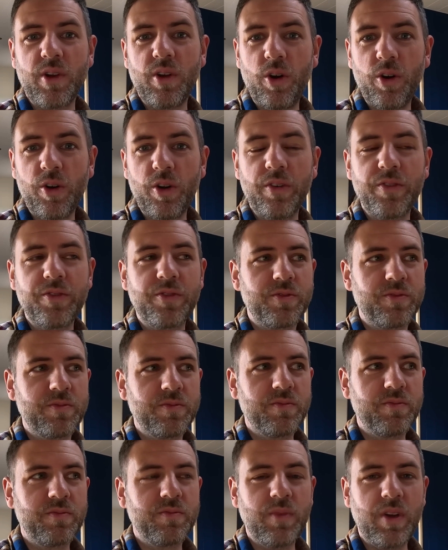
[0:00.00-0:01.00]
on-off
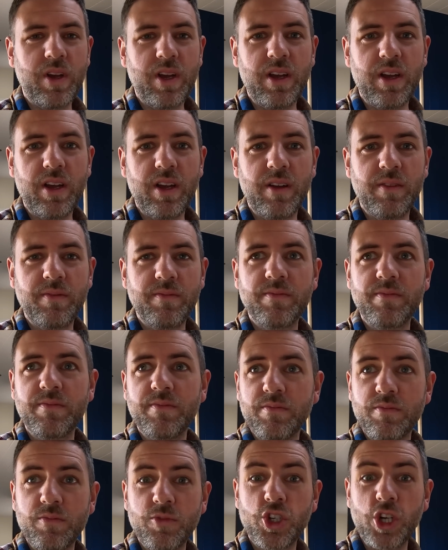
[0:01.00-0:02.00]

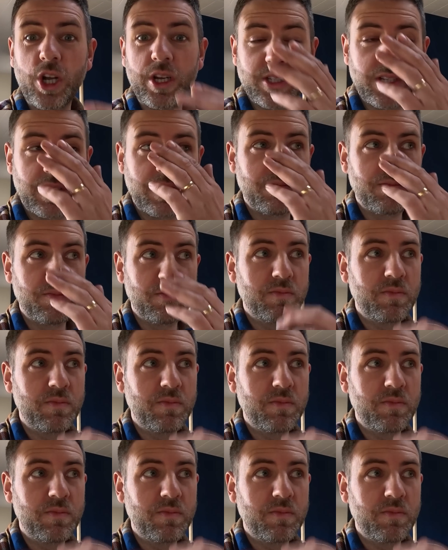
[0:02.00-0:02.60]
shutter.